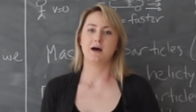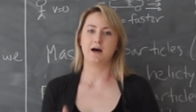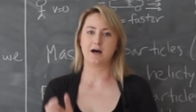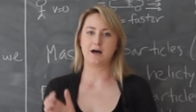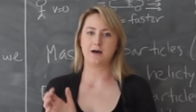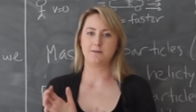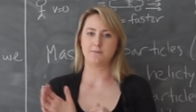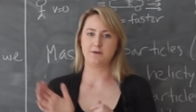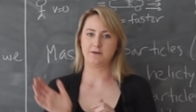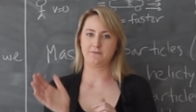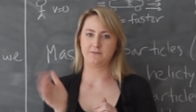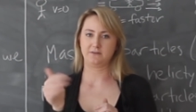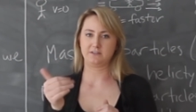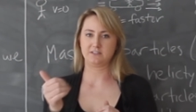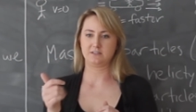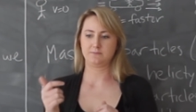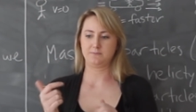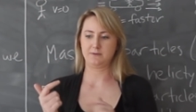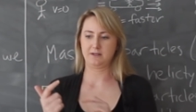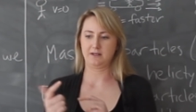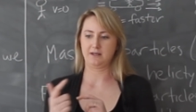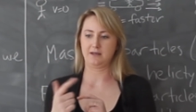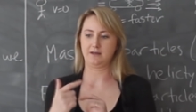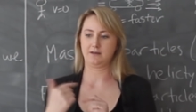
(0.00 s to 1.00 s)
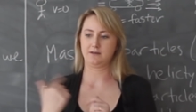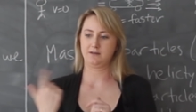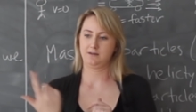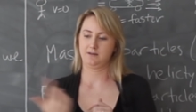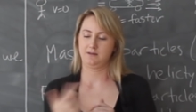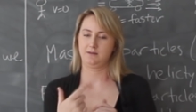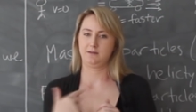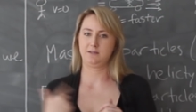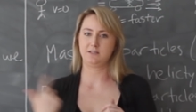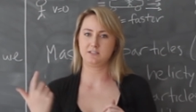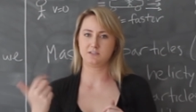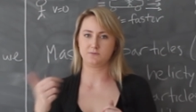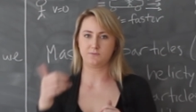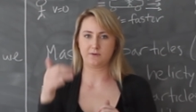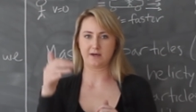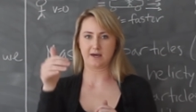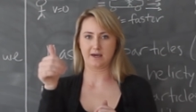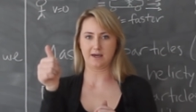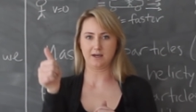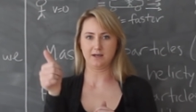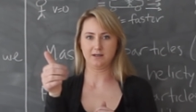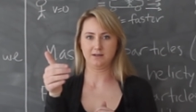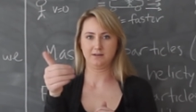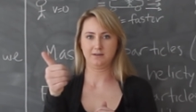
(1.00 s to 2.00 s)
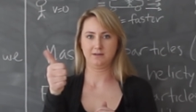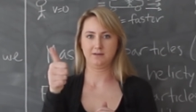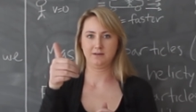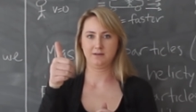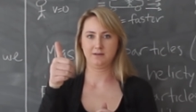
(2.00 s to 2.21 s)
Um, and if it's spinning this way,